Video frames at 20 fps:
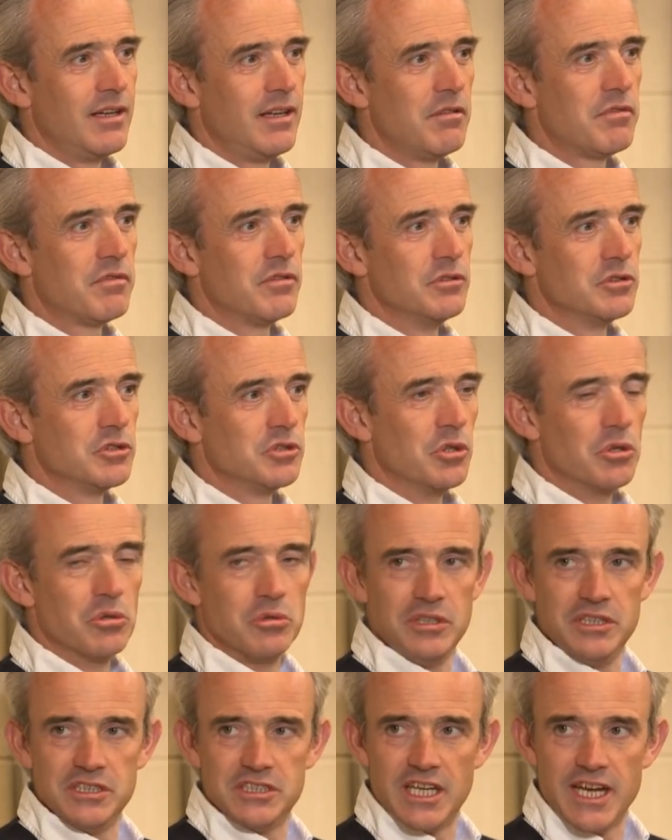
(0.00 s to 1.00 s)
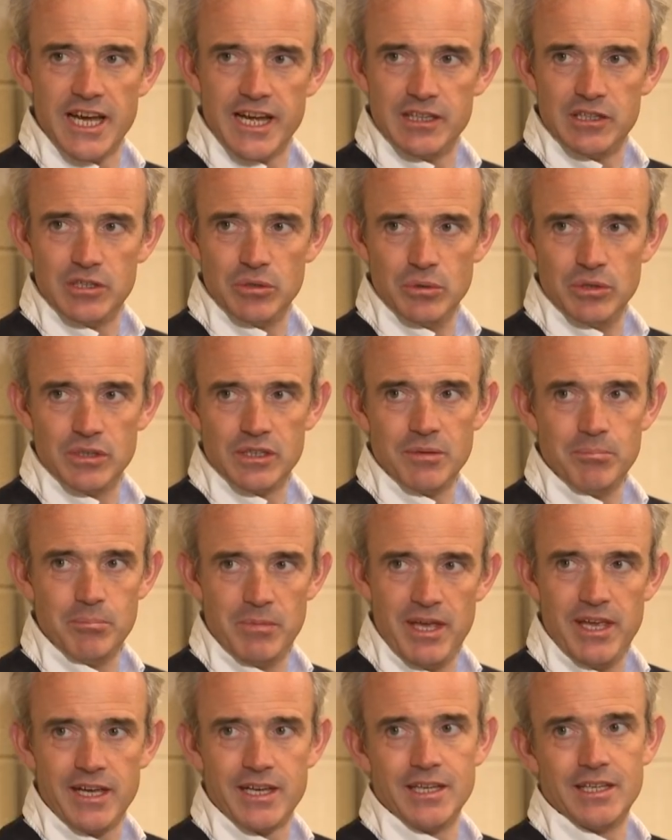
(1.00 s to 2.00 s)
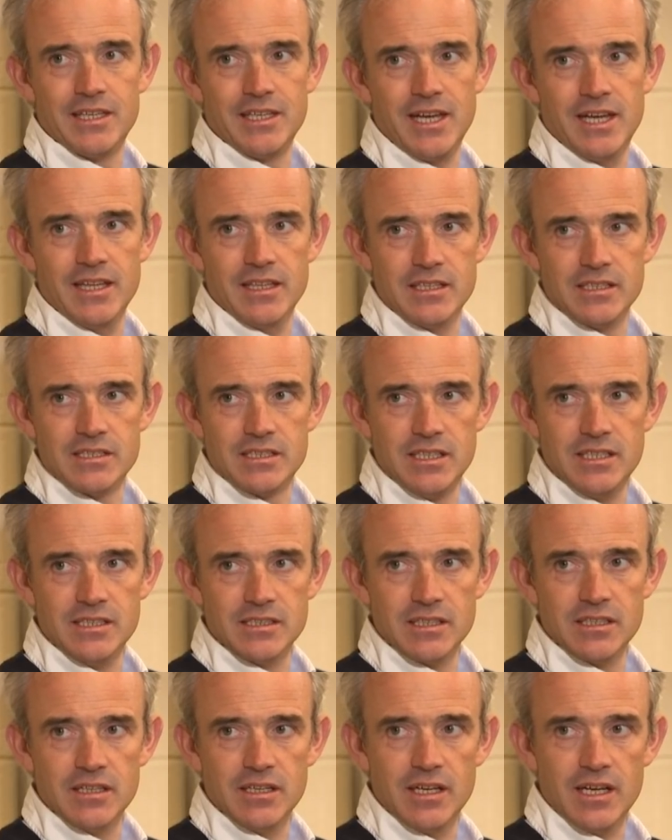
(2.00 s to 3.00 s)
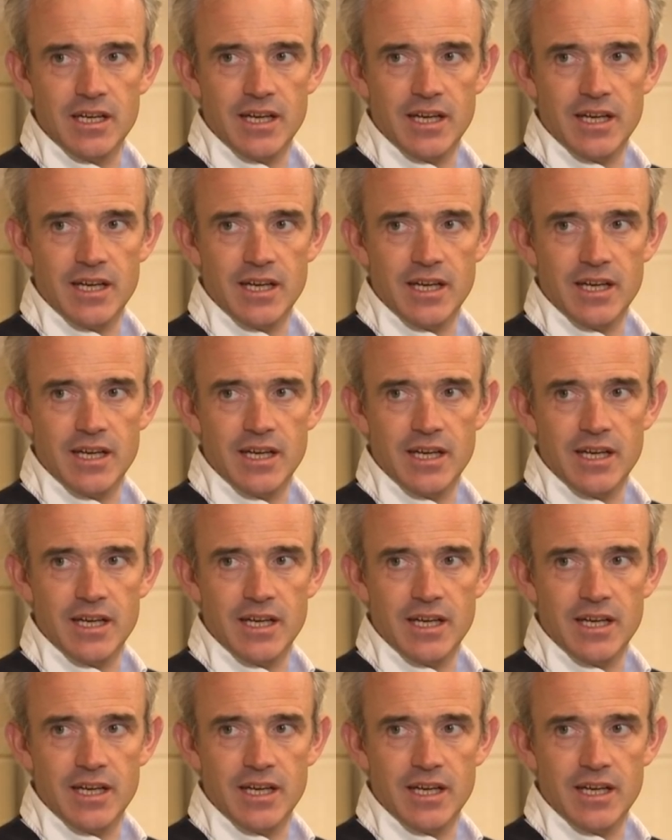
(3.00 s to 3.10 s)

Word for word: different stories that add to it, that make it the end of the season.